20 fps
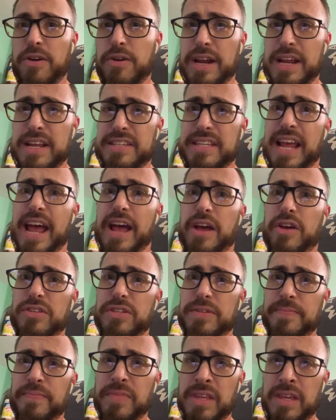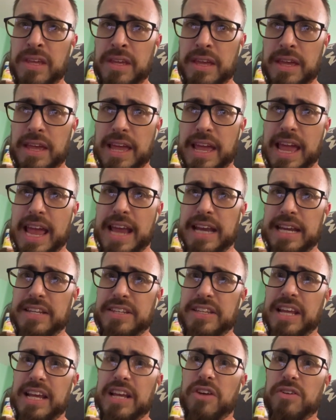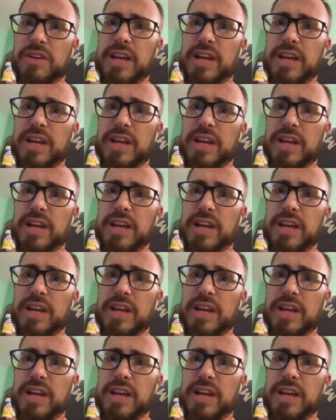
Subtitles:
go to his house and he's like,